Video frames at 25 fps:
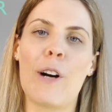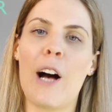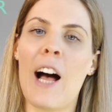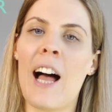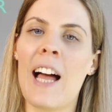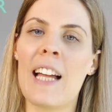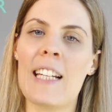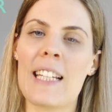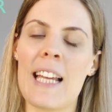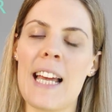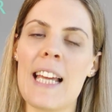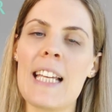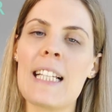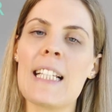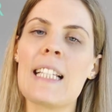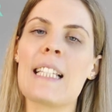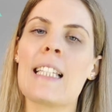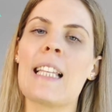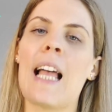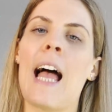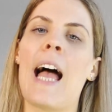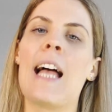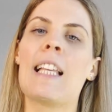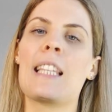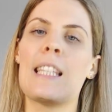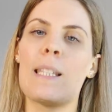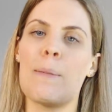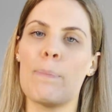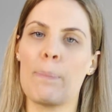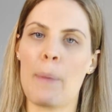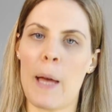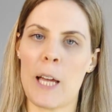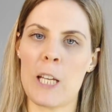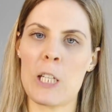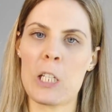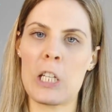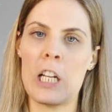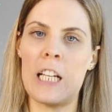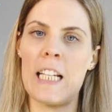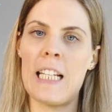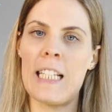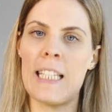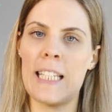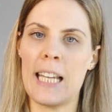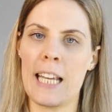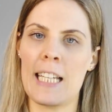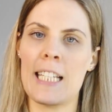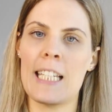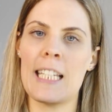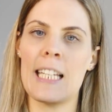headaches, especially
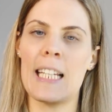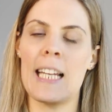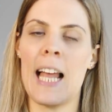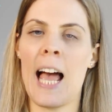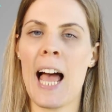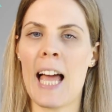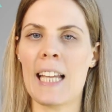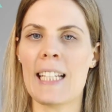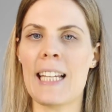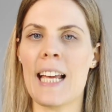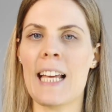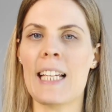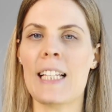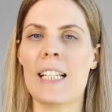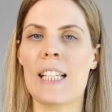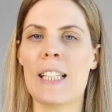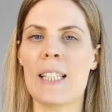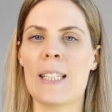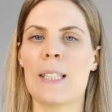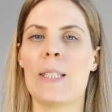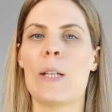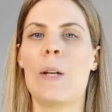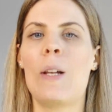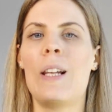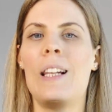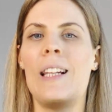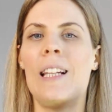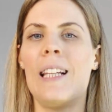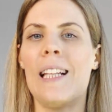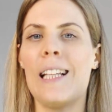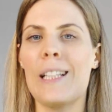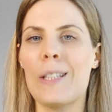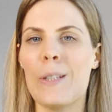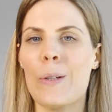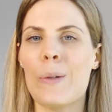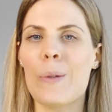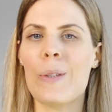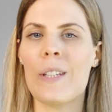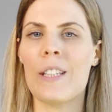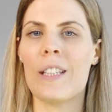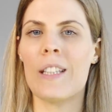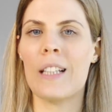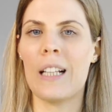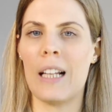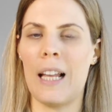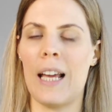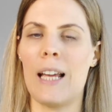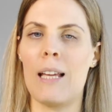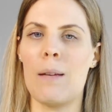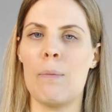tension headaches. So little
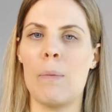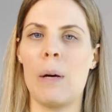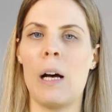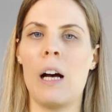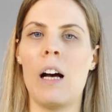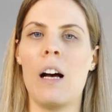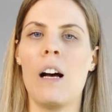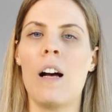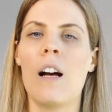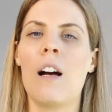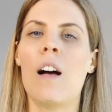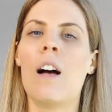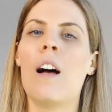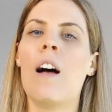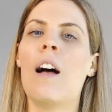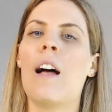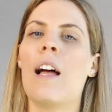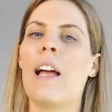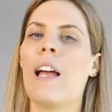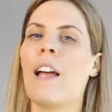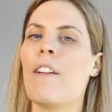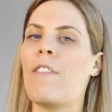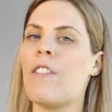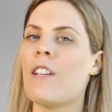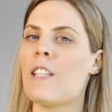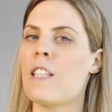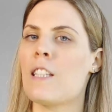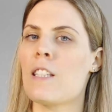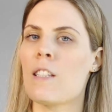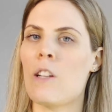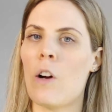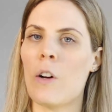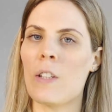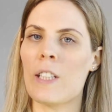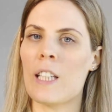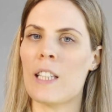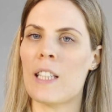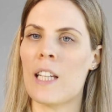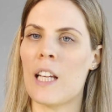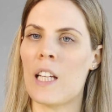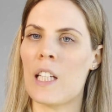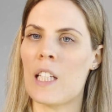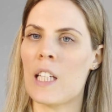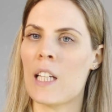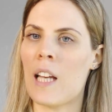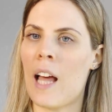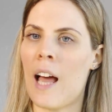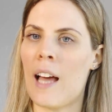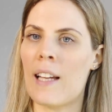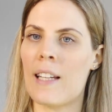disclaimer, if it's not a
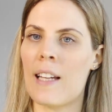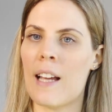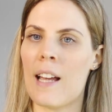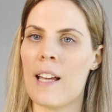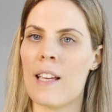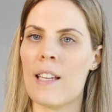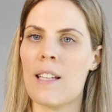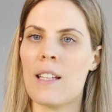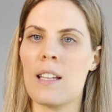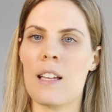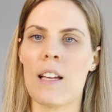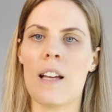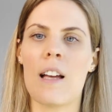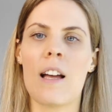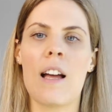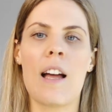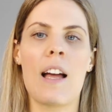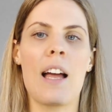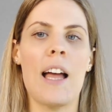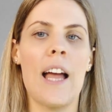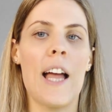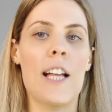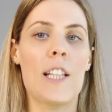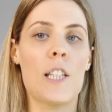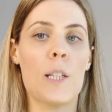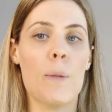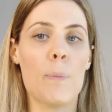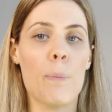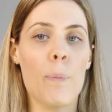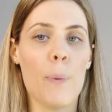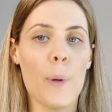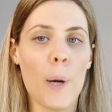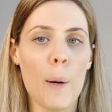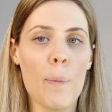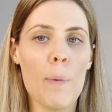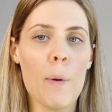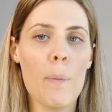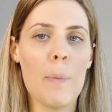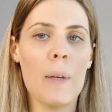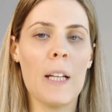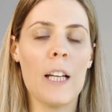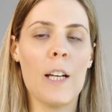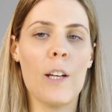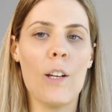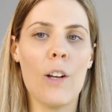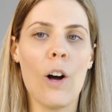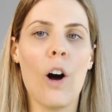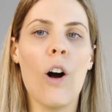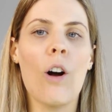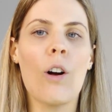tension headache, it's probably
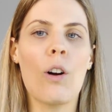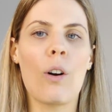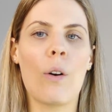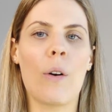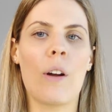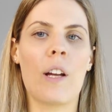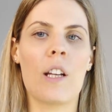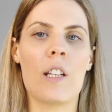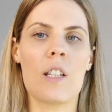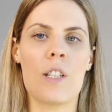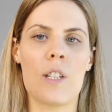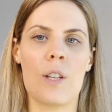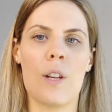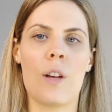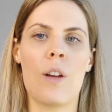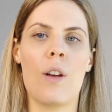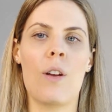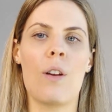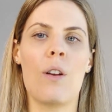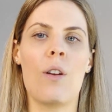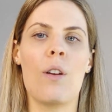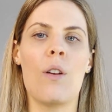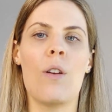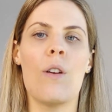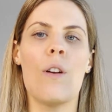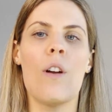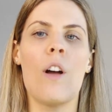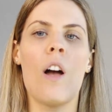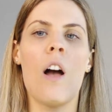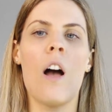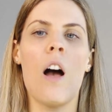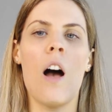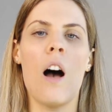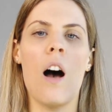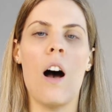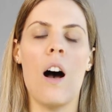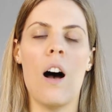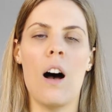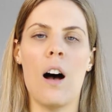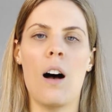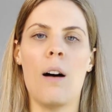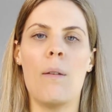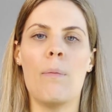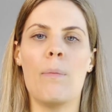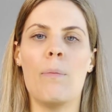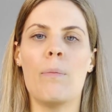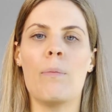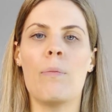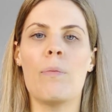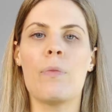not going to
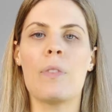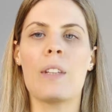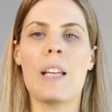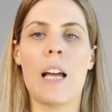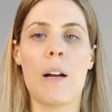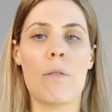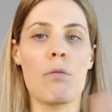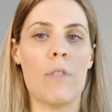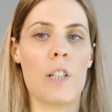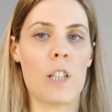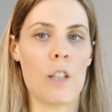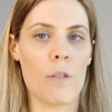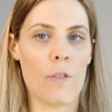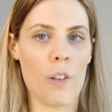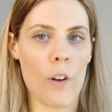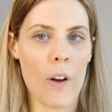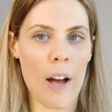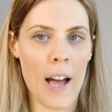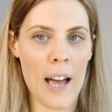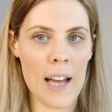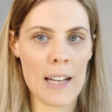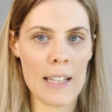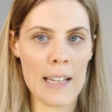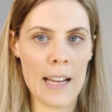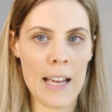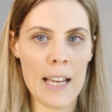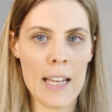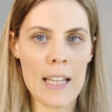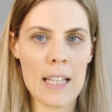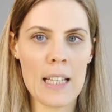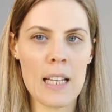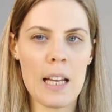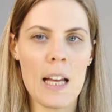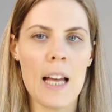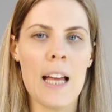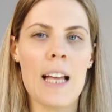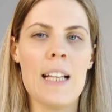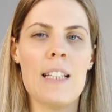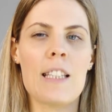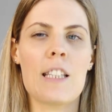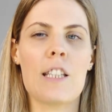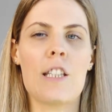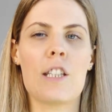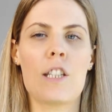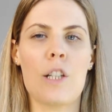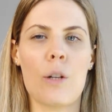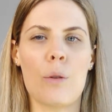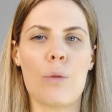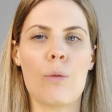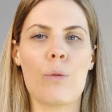get rid of your headache. It
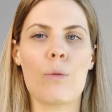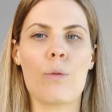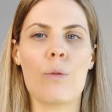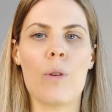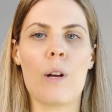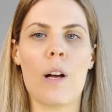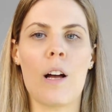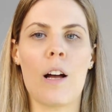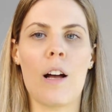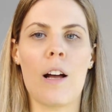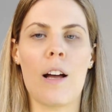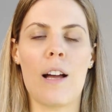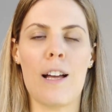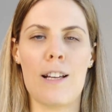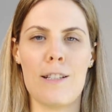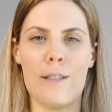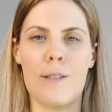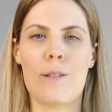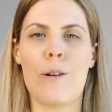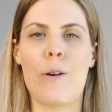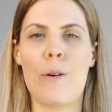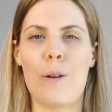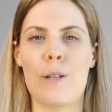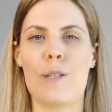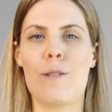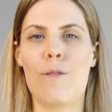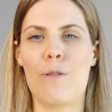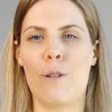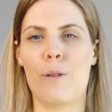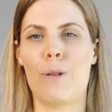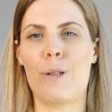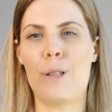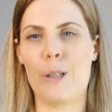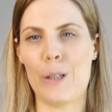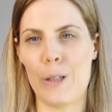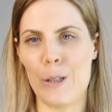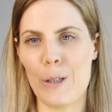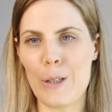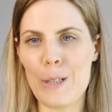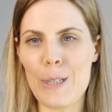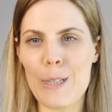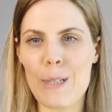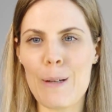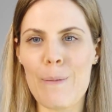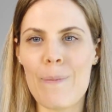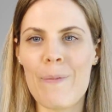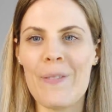still is going to feel good.